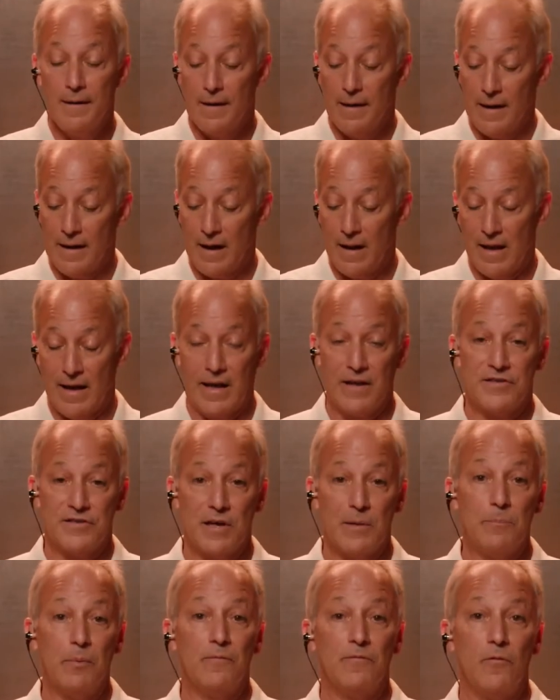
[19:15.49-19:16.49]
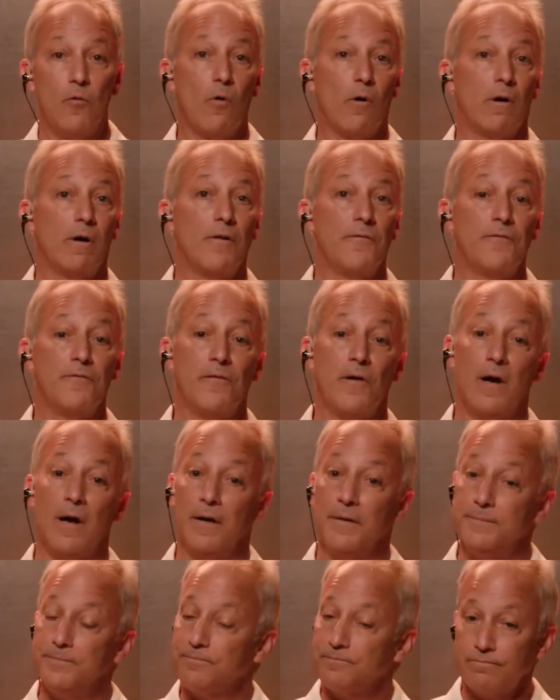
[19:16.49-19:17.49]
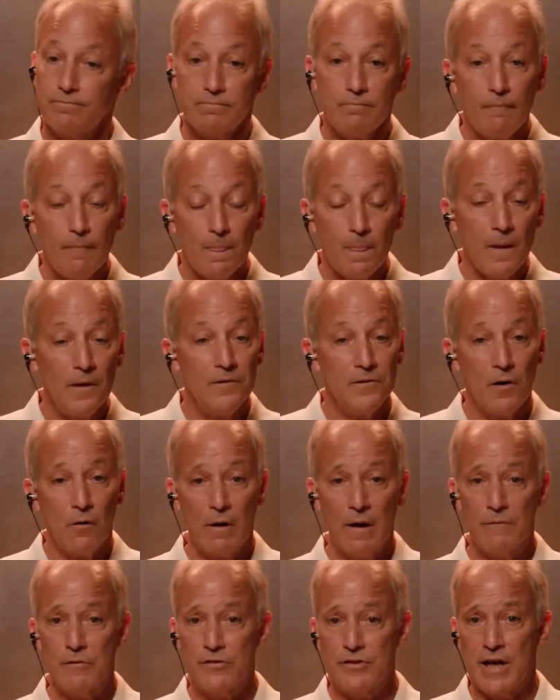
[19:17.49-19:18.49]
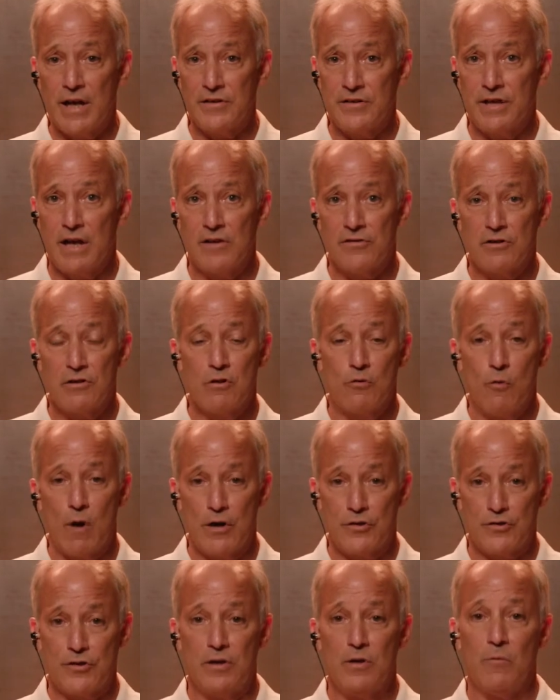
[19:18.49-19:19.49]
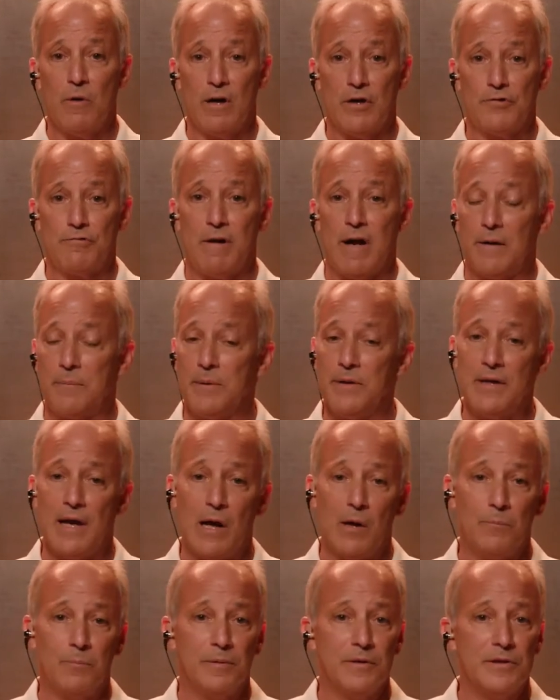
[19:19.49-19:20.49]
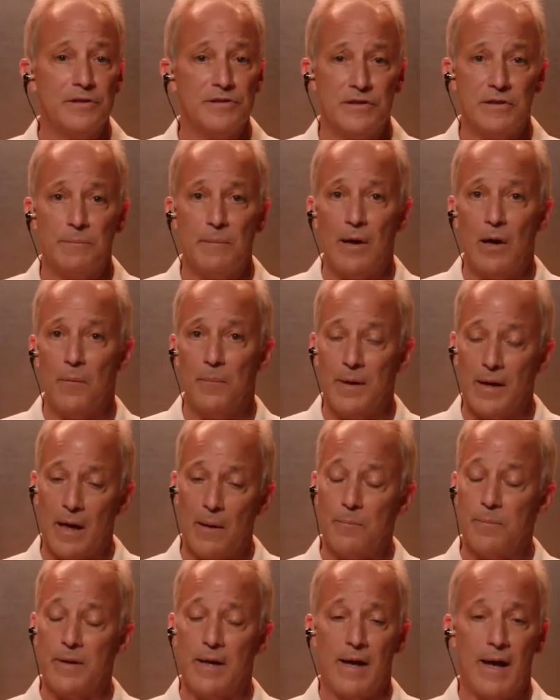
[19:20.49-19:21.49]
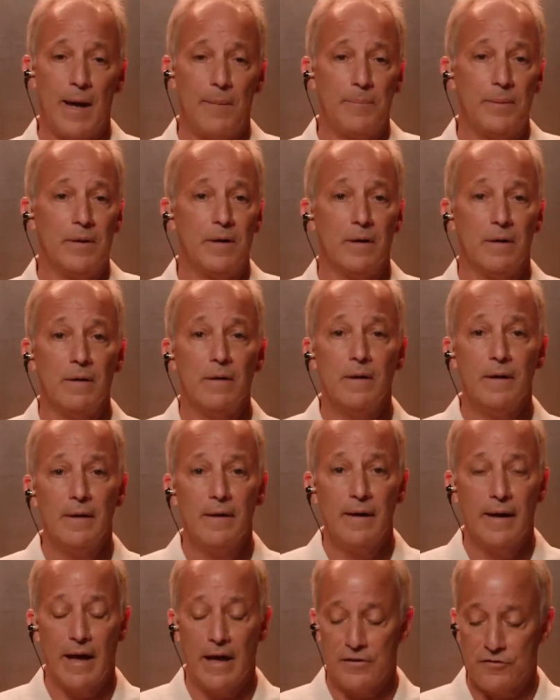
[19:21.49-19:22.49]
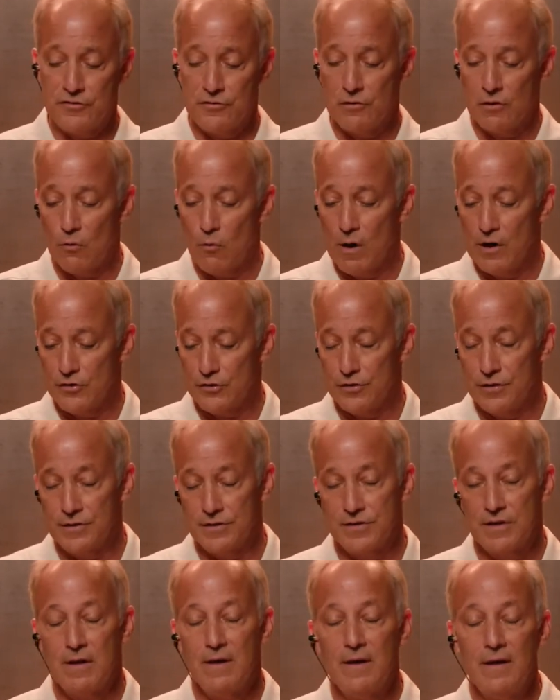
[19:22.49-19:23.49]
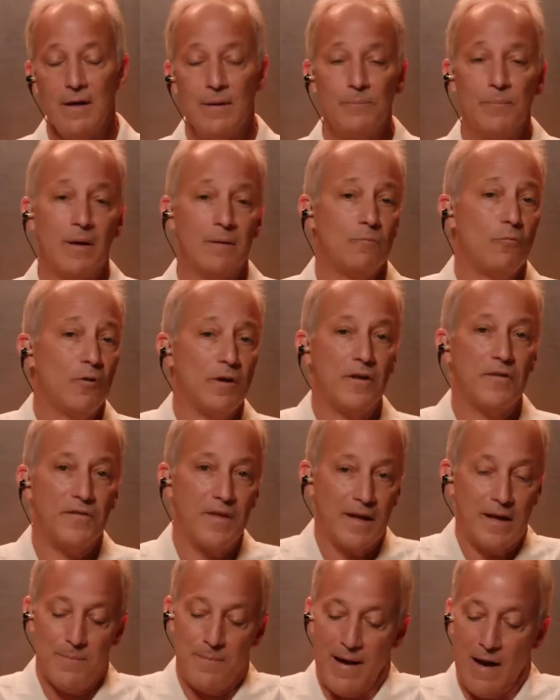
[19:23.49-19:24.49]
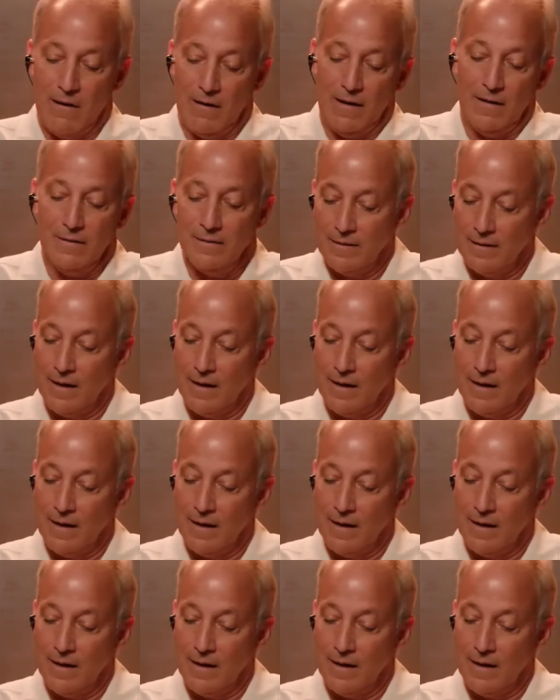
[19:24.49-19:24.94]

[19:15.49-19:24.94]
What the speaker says: And like I said before, if you don't have a chance to ask your question, you want to track me down, please email me. I'd be happy to answer your questions. But when you think about it,